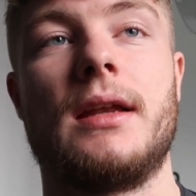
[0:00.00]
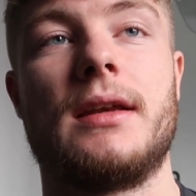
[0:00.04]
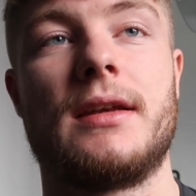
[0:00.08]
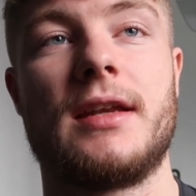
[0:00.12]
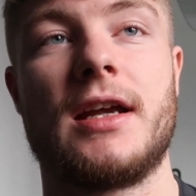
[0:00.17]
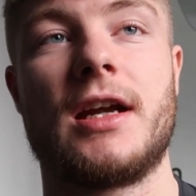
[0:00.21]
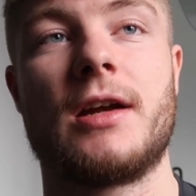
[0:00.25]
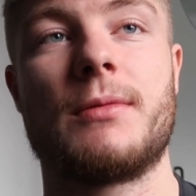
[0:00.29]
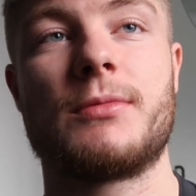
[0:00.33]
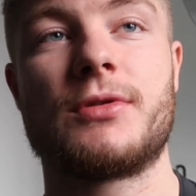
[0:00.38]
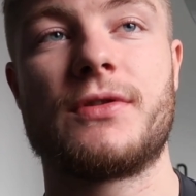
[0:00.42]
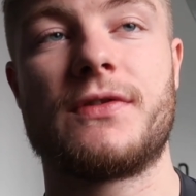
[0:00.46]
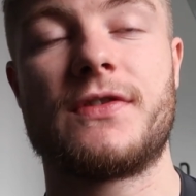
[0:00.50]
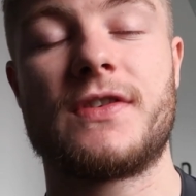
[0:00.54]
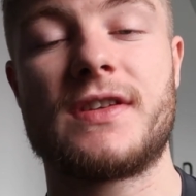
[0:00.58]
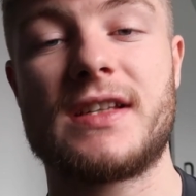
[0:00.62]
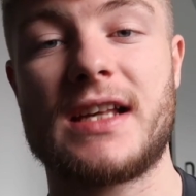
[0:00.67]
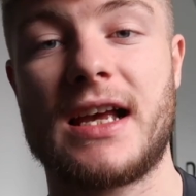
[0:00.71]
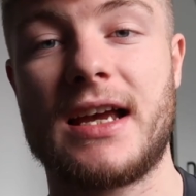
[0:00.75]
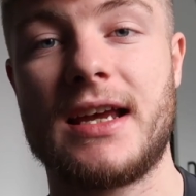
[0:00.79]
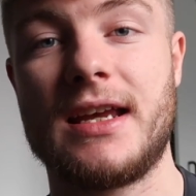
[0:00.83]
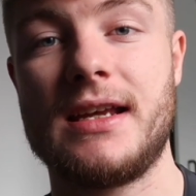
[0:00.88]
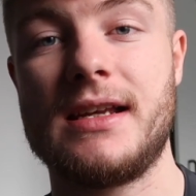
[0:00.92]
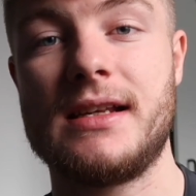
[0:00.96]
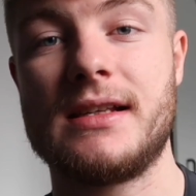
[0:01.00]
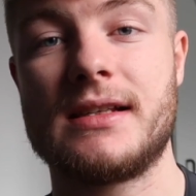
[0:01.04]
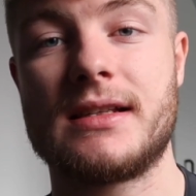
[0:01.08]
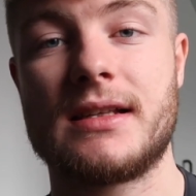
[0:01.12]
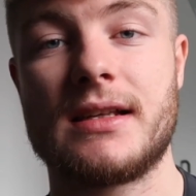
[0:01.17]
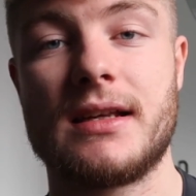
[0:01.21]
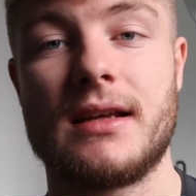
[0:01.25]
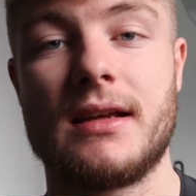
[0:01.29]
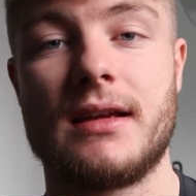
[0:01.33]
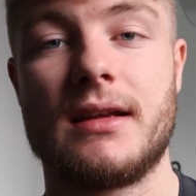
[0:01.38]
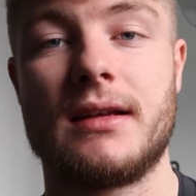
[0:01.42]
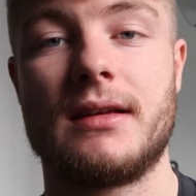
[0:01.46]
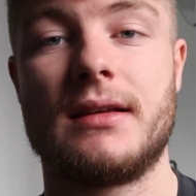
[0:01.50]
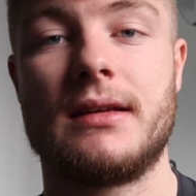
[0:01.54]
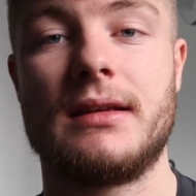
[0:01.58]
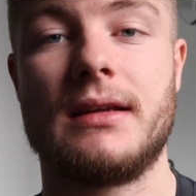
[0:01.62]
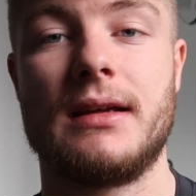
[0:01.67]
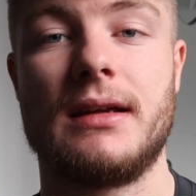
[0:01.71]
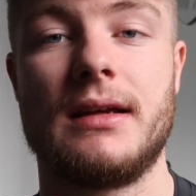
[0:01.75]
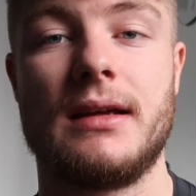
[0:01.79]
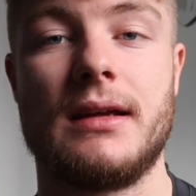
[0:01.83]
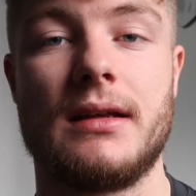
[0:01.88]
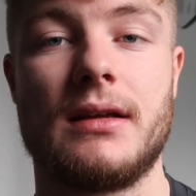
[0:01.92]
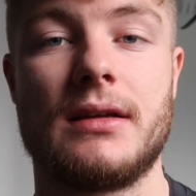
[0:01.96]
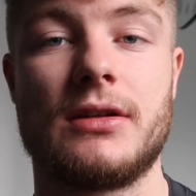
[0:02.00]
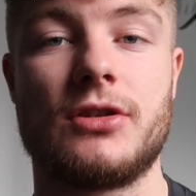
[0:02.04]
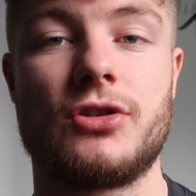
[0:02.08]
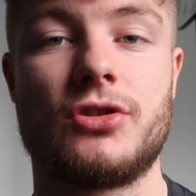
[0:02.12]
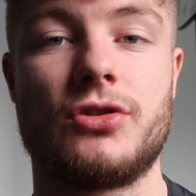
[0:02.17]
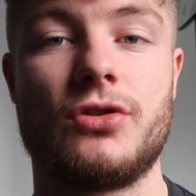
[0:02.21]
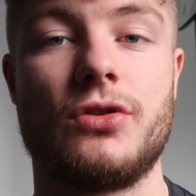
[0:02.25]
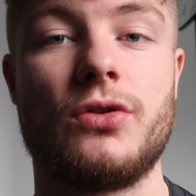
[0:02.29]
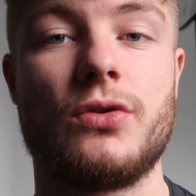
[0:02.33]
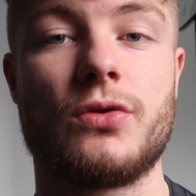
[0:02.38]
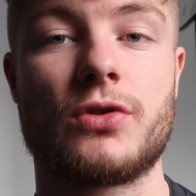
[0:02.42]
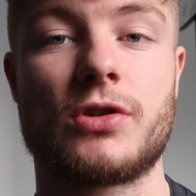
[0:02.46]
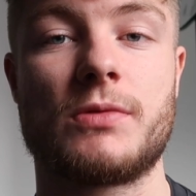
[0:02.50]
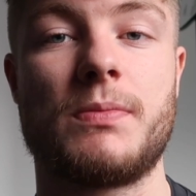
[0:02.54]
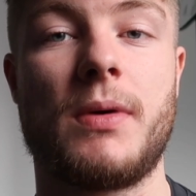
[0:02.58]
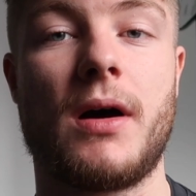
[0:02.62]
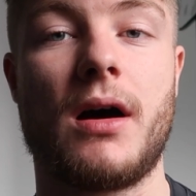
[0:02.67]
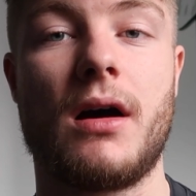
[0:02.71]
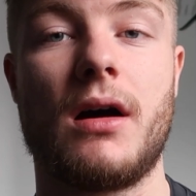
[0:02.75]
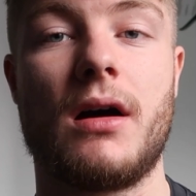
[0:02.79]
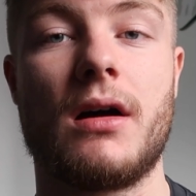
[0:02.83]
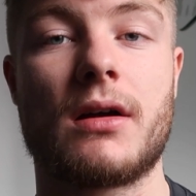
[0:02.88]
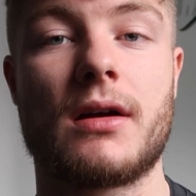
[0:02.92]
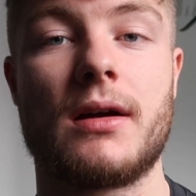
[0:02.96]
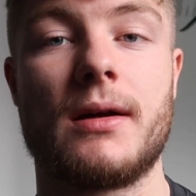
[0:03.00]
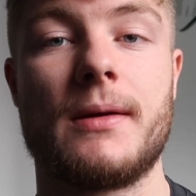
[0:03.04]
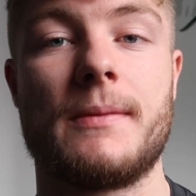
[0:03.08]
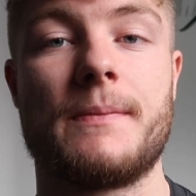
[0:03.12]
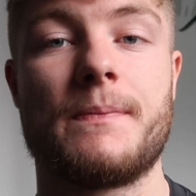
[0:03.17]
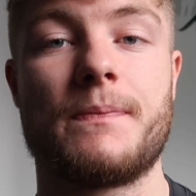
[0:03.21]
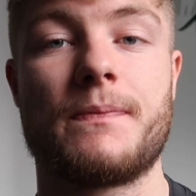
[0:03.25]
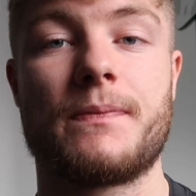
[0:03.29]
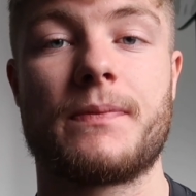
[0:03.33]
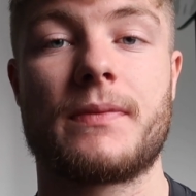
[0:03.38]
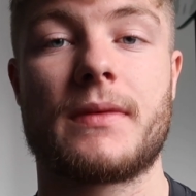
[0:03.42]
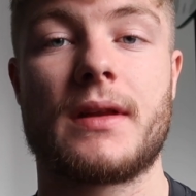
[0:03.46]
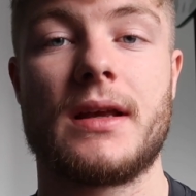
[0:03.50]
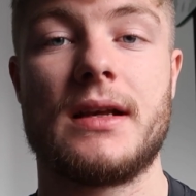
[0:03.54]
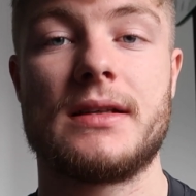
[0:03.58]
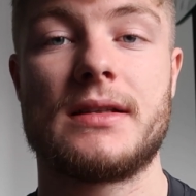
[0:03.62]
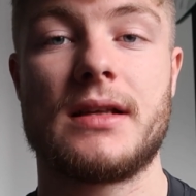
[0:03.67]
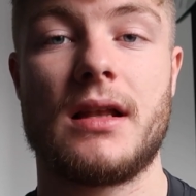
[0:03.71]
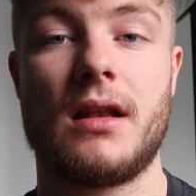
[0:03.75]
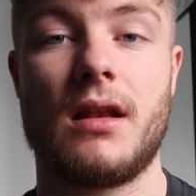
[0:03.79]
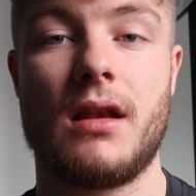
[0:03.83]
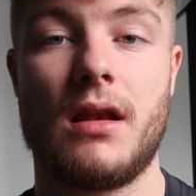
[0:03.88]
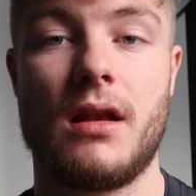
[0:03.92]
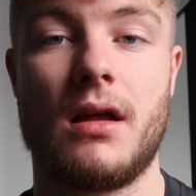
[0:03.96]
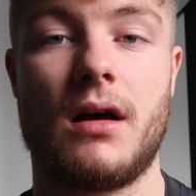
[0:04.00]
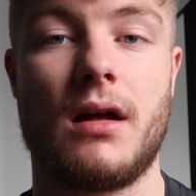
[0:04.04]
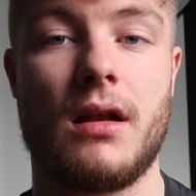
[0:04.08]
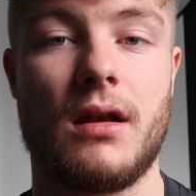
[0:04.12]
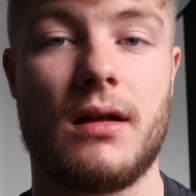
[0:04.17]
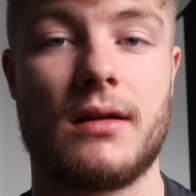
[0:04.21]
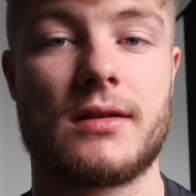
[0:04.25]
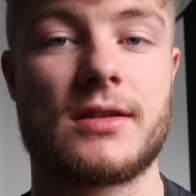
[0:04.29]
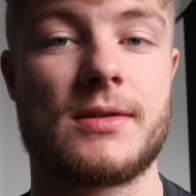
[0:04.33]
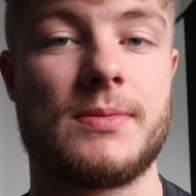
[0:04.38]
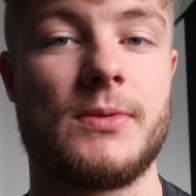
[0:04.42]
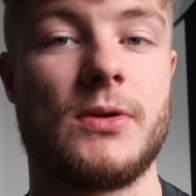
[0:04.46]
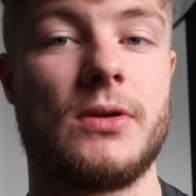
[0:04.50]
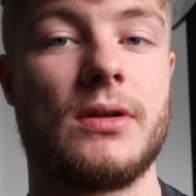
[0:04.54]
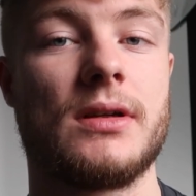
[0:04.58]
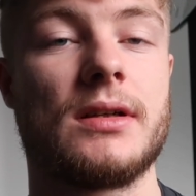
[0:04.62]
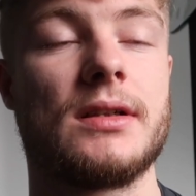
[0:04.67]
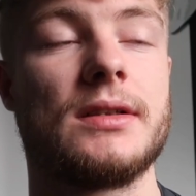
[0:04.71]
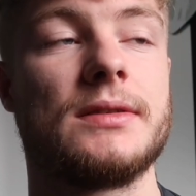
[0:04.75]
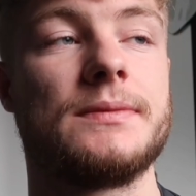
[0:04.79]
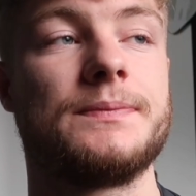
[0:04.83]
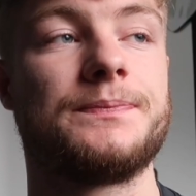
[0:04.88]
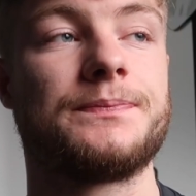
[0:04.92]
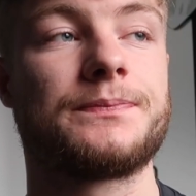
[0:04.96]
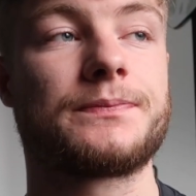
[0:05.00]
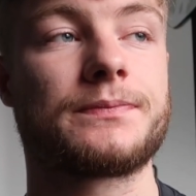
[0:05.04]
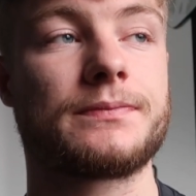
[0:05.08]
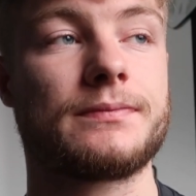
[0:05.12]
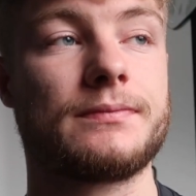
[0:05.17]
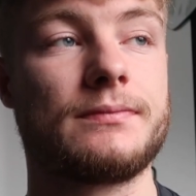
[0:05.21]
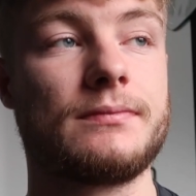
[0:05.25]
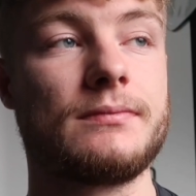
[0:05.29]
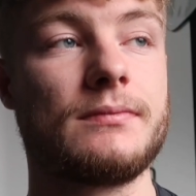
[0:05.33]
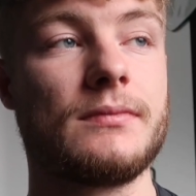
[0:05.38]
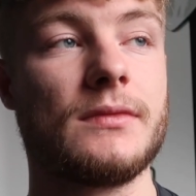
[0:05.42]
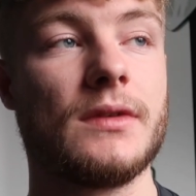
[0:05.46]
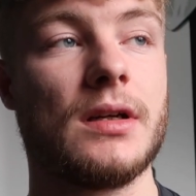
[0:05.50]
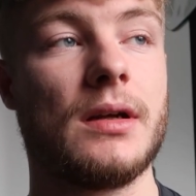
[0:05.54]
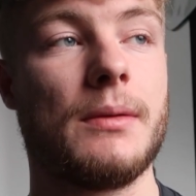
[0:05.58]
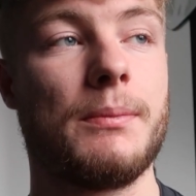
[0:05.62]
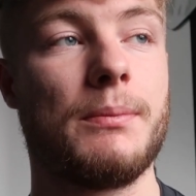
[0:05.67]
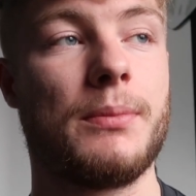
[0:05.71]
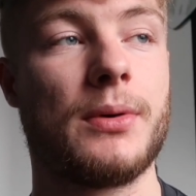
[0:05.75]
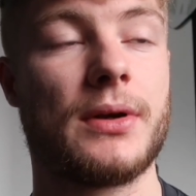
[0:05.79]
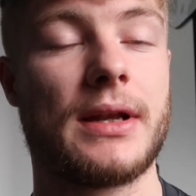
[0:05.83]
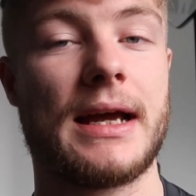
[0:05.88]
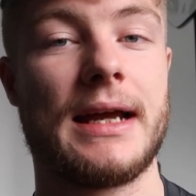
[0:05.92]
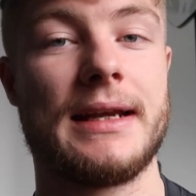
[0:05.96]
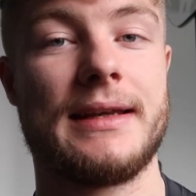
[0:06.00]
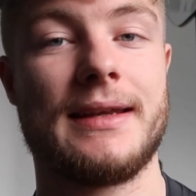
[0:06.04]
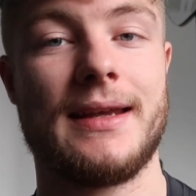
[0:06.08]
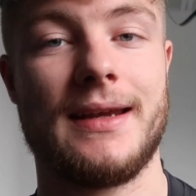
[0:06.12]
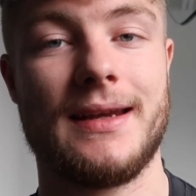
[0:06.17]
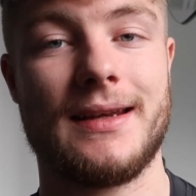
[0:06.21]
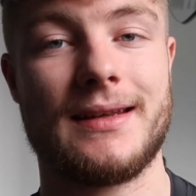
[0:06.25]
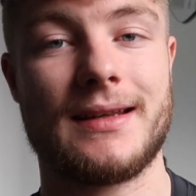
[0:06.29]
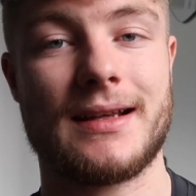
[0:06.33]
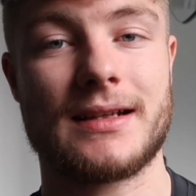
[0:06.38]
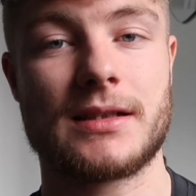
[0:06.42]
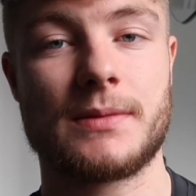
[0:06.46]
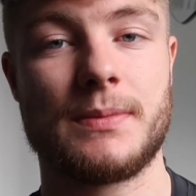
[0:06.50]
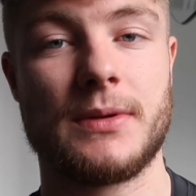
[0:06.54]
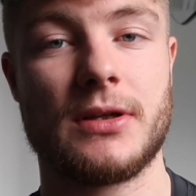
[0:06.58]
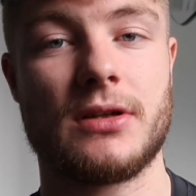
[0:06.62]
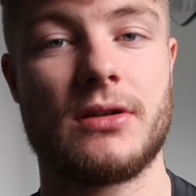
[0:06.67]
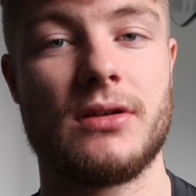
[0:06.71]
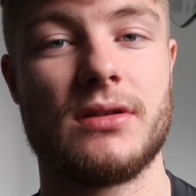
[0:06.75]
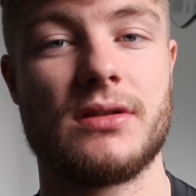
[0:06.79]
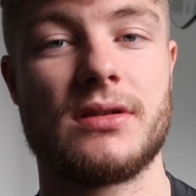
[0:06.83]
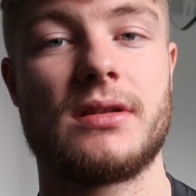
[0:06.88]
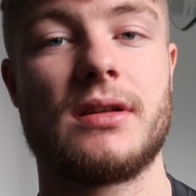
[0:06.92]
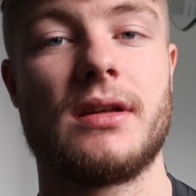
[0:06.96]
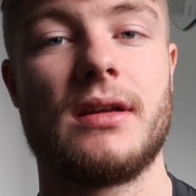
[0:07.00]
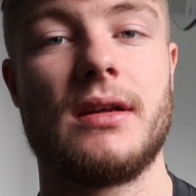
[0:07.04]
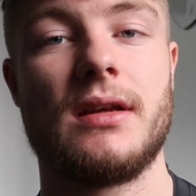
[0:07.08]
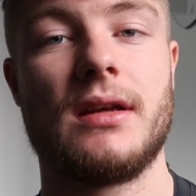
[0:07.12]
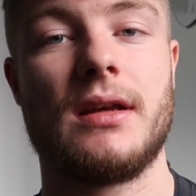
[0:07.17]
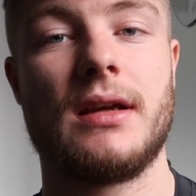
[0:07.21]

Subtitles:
terms of size, the Studios Park is a lot smaller, but I think that's because